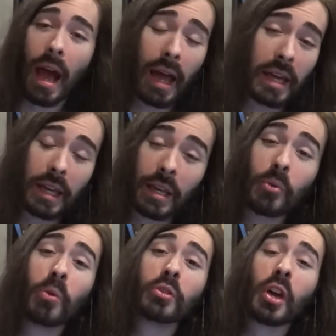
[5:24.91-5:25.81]
It
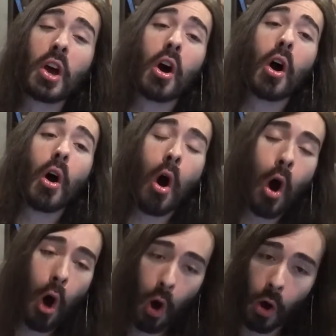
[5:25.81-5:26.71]
was
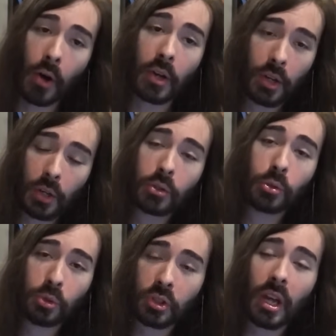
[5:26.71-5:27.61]
hard
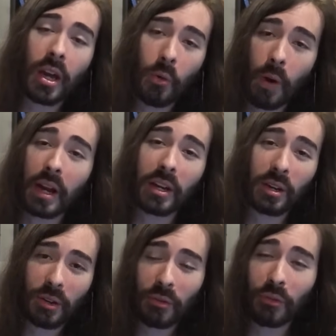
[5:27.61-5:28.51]
to stay awake
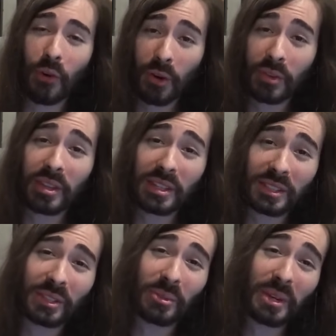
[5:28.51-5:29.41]
for these
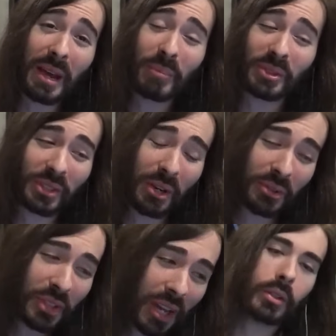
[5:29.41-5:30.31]
3
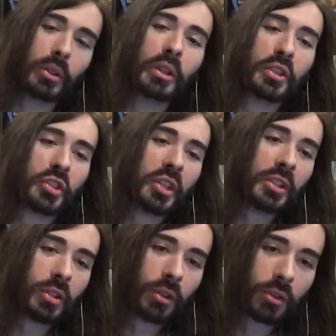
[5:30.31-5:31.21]
episodes. Listening
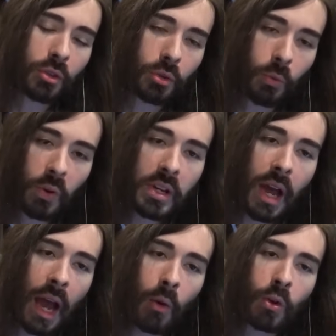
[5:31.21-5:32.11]
to 3
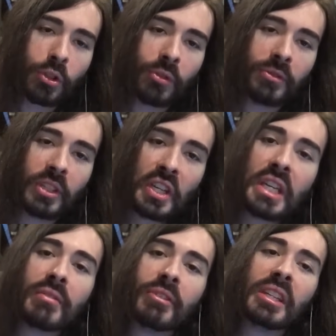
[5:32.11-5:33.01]
hours of
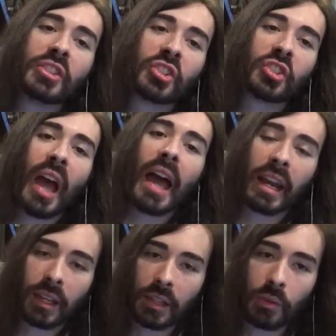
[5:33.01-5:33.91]
TV
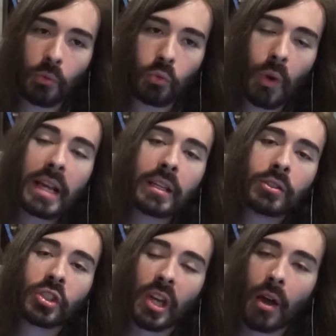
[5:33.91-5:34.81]
static and rain
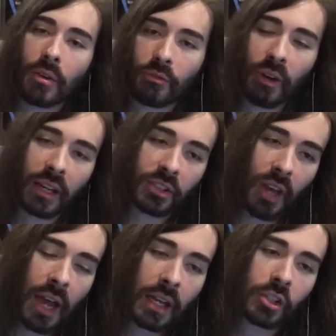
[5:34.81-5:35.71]
sound effects
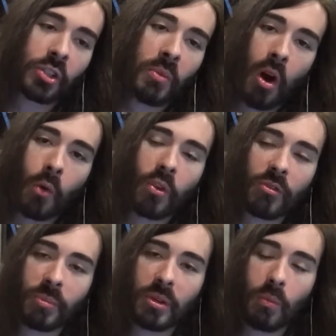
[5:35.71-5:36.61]
ASMR would
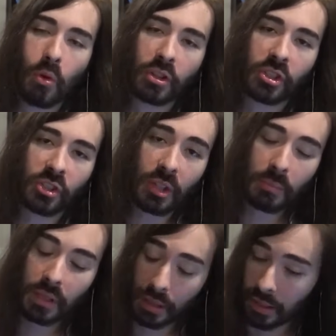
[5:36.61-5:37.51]
have been more
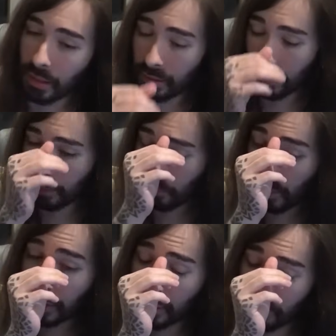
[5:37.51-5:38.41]
stimulating than
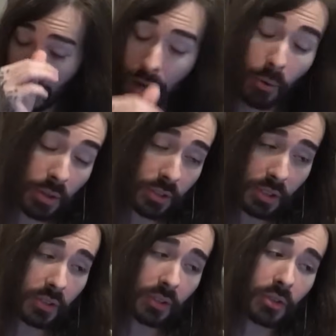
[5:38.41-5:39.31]
Rings of Power
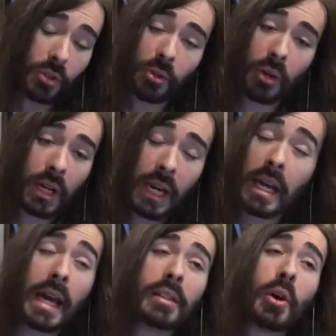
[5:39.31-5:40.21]
Season 2.
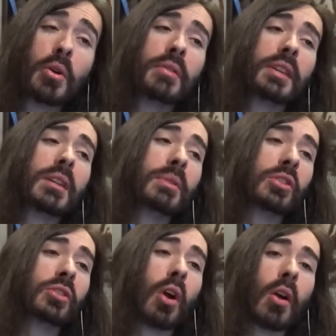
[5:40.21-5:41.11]
And don't even get me
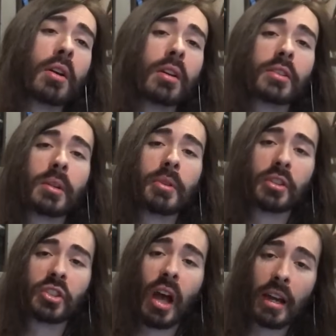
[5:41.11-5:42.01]
started on some of the
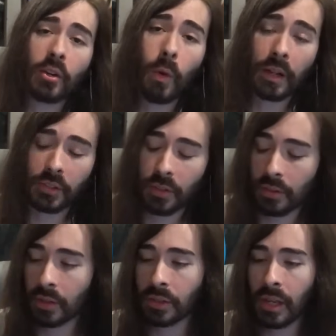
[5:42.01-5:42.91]
side quests.
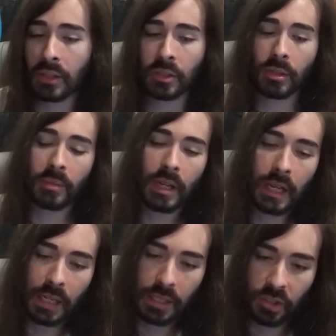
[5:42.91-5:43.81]
There's like some
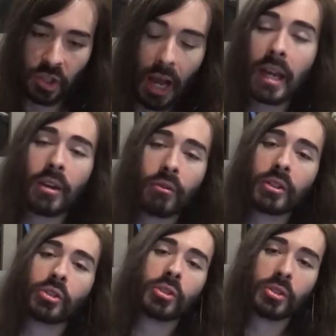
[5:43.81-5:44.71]
side
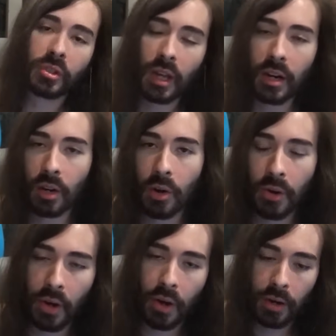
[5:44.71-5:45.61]
adventures that are
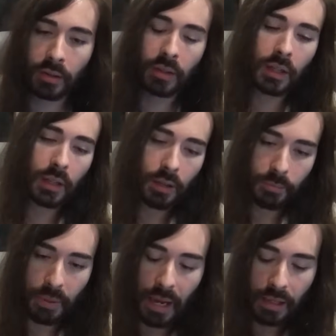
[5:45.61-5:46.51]
going on
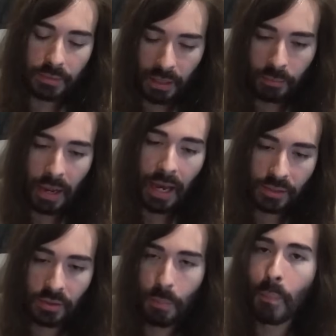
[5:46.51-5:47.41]
past
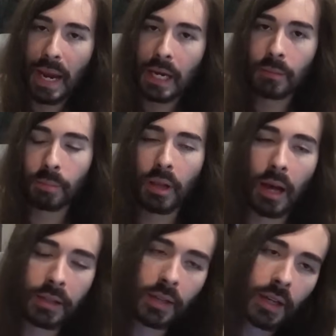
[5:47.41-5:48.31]
the main
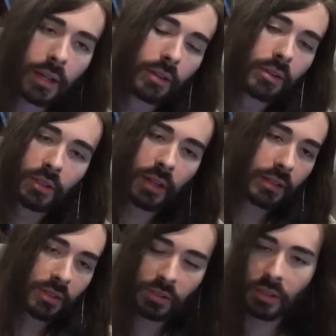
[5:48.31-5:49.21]
plot. There's like
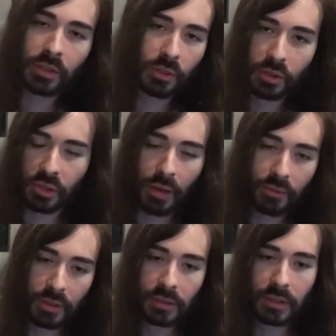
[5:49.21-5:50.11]
6 or
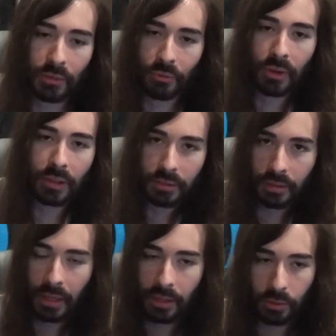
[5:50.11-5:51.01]
7 different
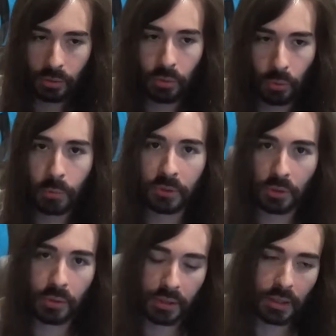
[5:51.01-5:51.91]
like groups
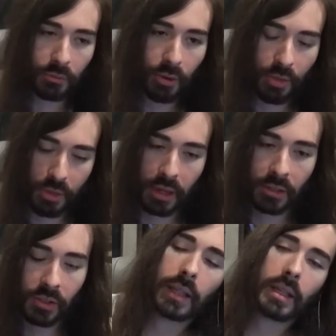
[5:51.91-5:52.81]
doing different
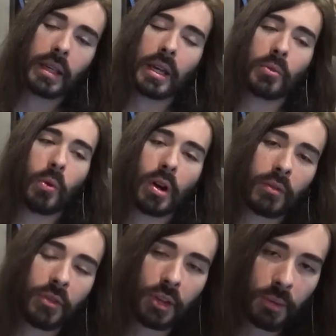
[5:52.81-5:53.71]
things. And one
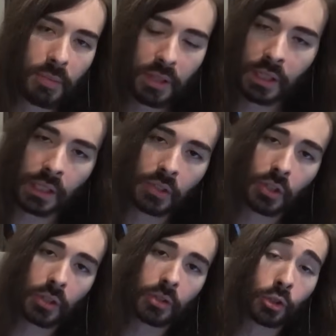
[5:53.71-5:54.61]
of them is
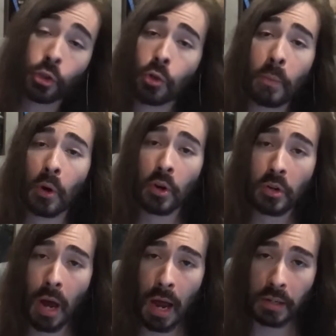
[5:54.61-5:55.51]
super
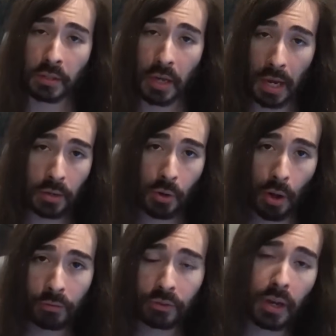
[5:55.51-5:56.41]
not
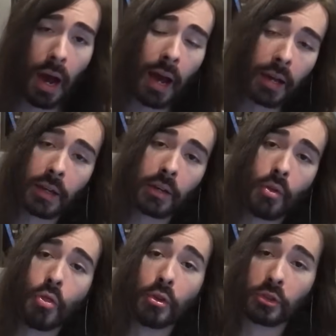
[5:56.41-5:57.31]
Gandalf guy,
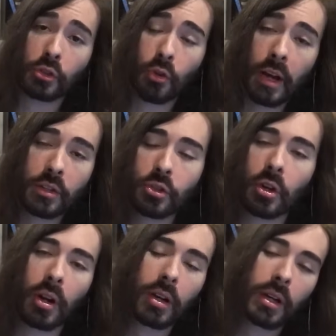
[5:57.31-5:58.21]
the
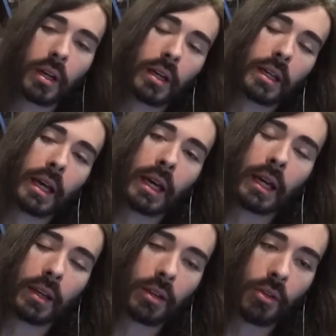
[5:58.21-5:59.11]
Stranger,
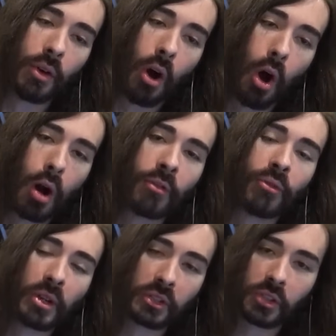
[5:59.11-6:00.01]
and the
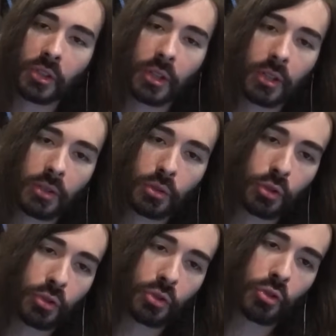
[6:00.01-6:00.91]
Harfoots
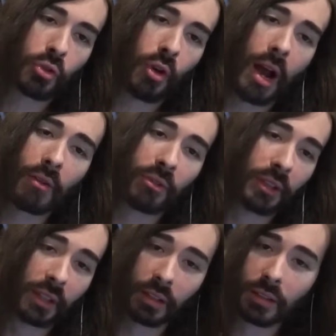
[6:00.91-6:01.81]
just
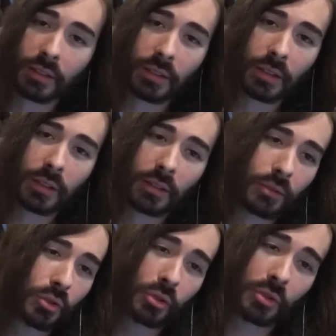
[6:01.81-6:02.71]
traveling,
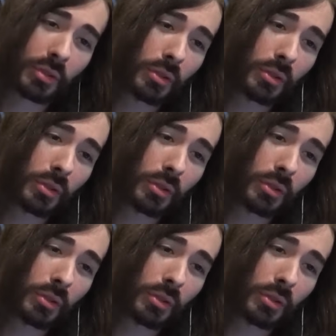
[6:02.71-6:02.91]
just